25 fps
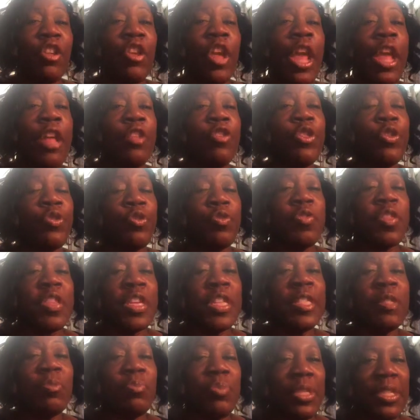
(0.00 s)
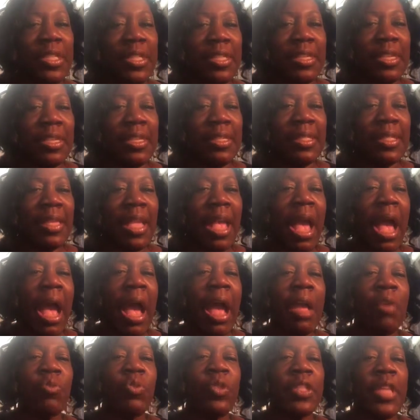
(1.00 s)
And through this business,
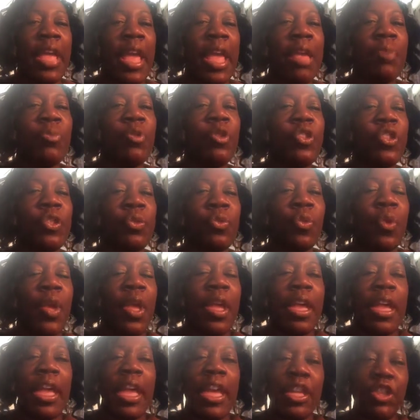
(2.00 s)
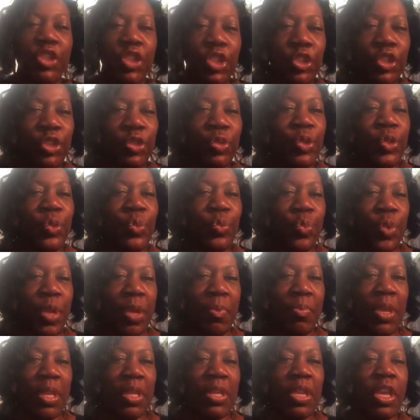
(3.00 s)
I was able to introduce
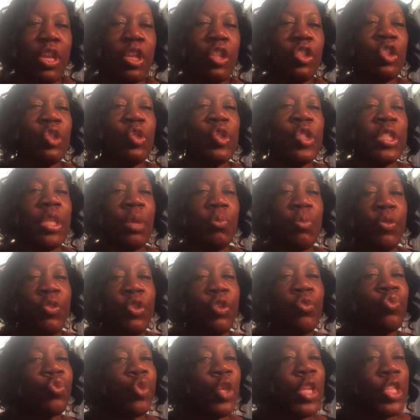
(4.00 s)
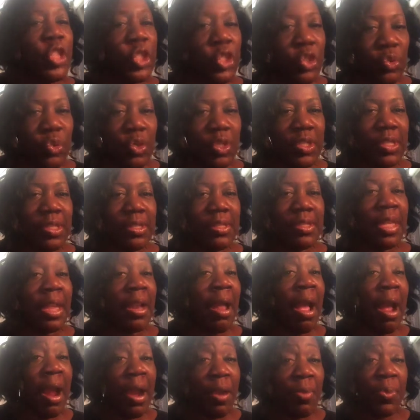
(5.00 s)
women to some of the resources that
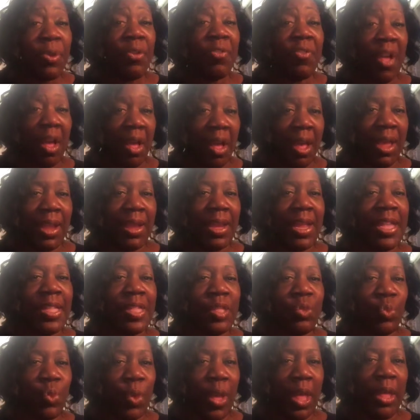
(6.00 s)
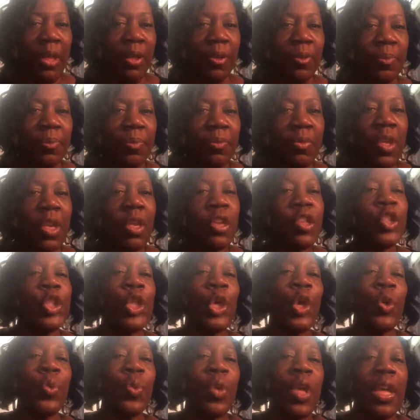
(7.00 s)
I provide as well.
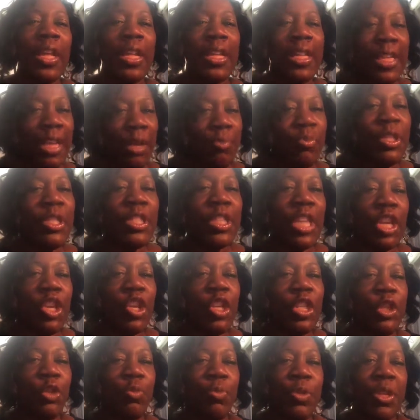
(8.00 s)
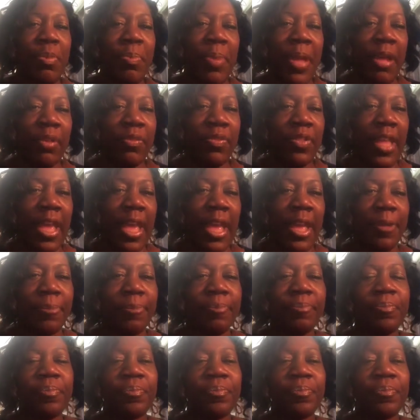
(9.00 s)
So let me tell you a little bit about that.